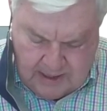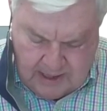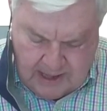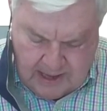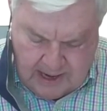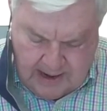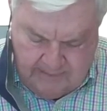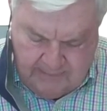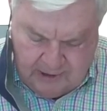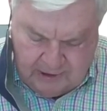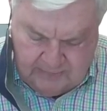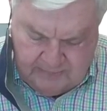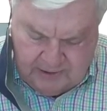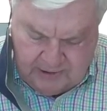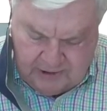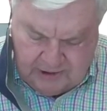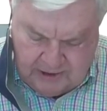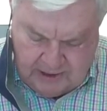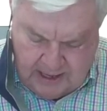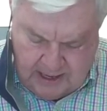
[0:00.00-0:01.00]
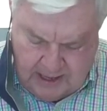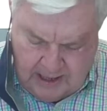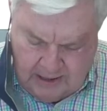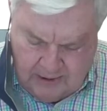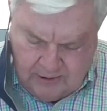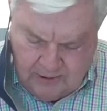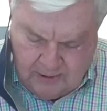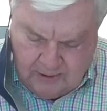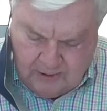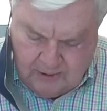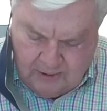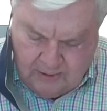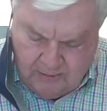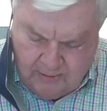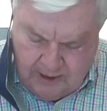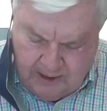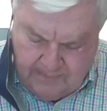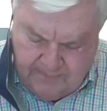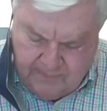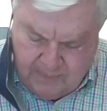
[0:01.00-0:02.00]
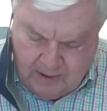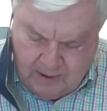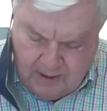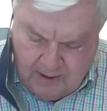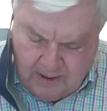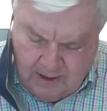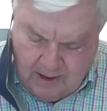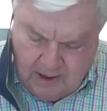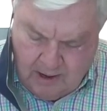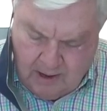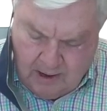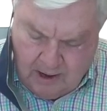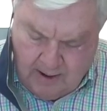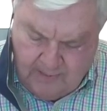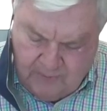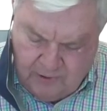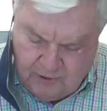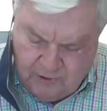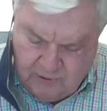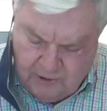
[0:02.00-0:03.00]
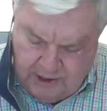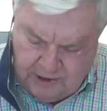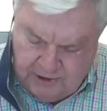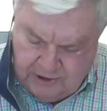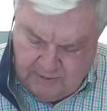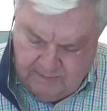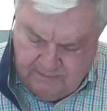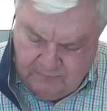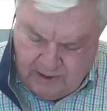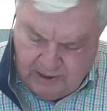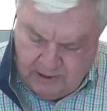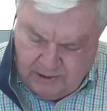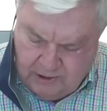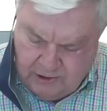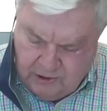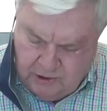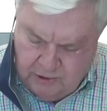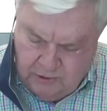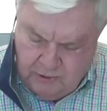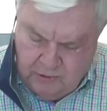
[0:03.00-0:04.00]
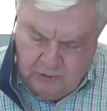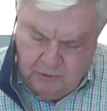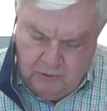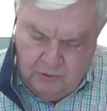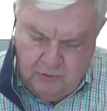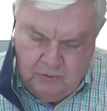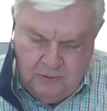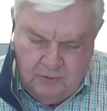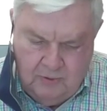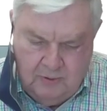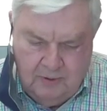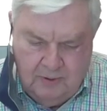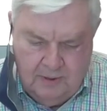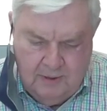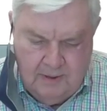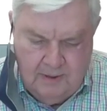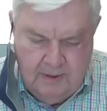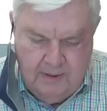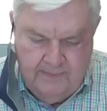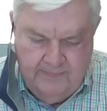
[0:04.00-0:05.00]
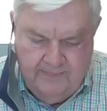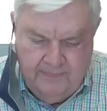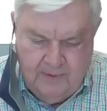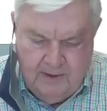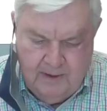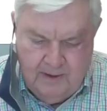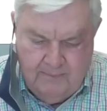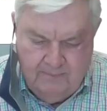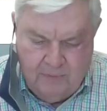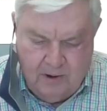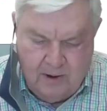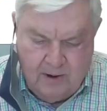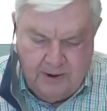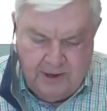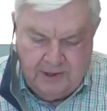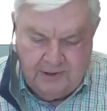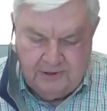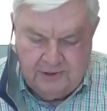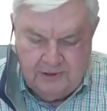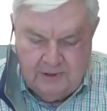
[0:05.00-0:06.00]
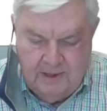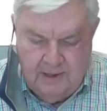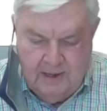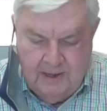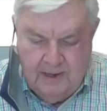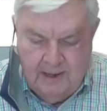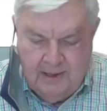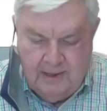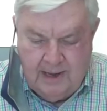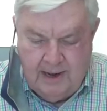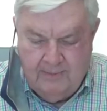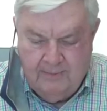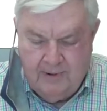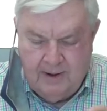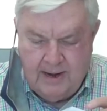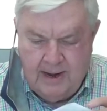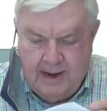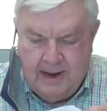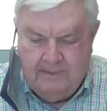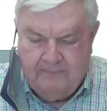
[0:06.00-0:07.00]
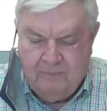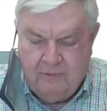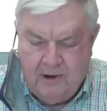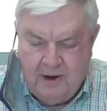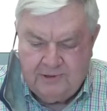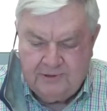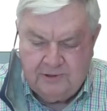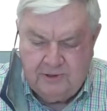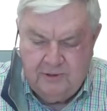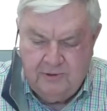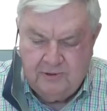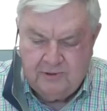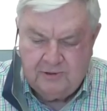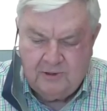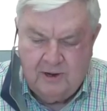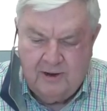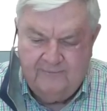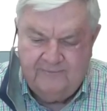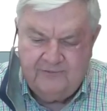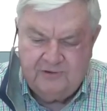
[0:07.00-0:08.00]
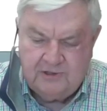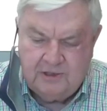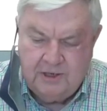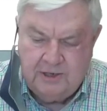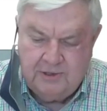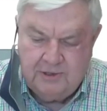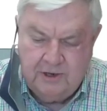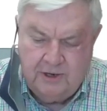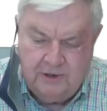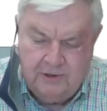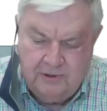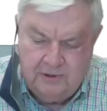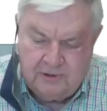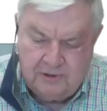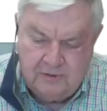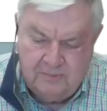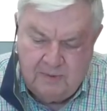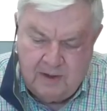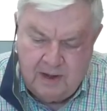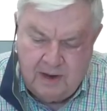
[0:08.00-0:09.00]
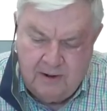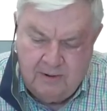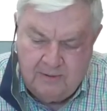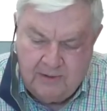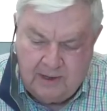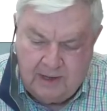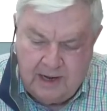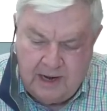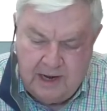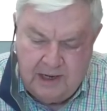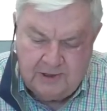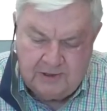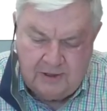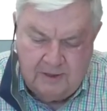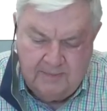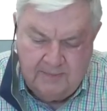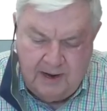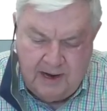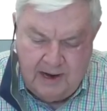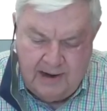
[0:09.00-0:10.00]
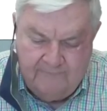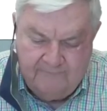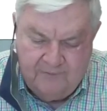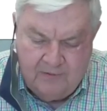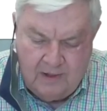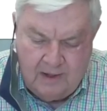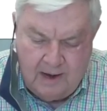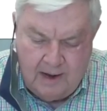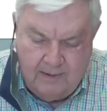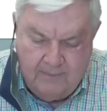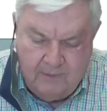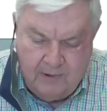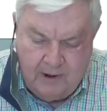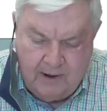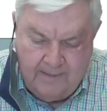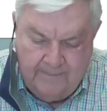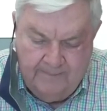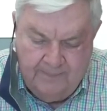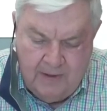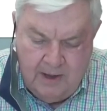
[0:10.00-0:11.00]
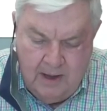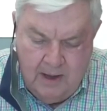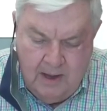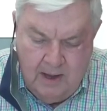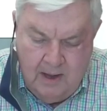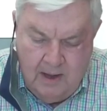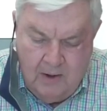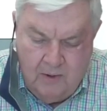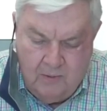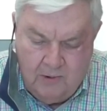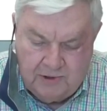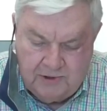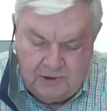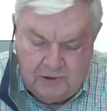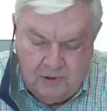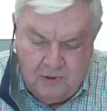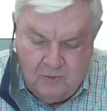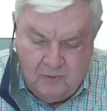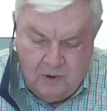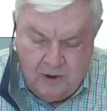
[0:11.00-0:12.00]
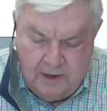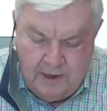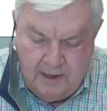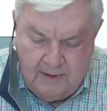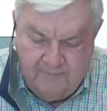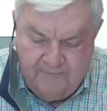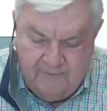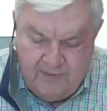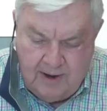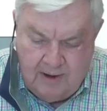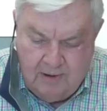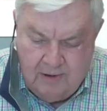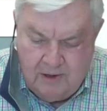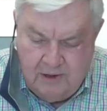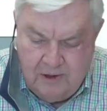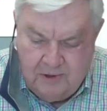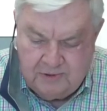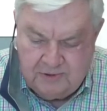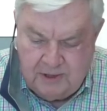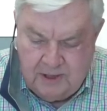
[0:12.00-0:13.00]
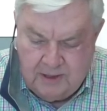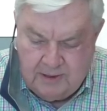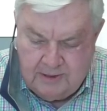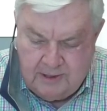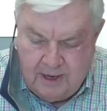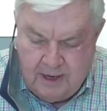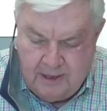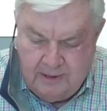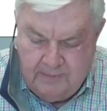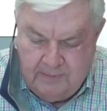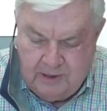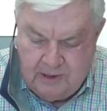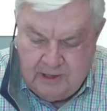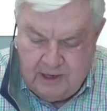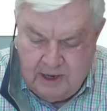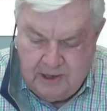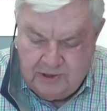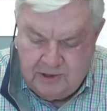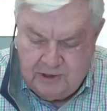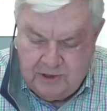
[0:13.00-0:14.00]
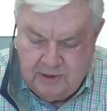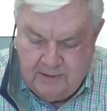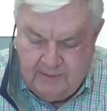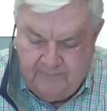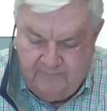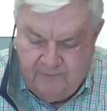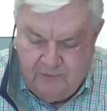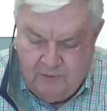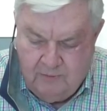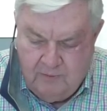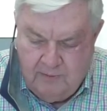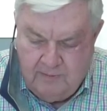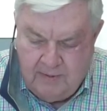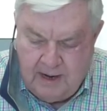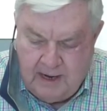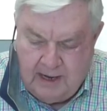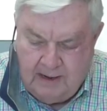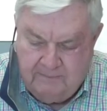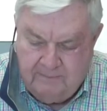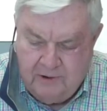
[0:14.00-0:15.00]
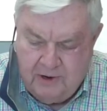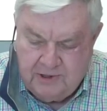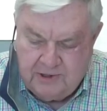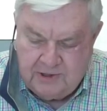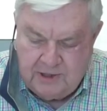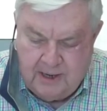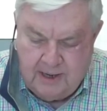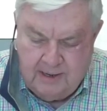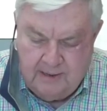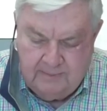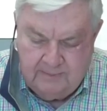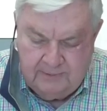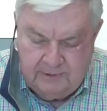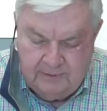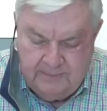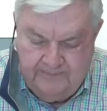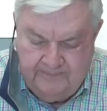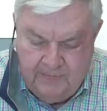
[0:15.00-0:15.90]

claim has been stayed due to agreed upon arbitration by the two parties. Hamilton County Prosecutor's Office continues to monitor the case on behalf of the library. We're still working on final closeout documentation and a few remaining punch items.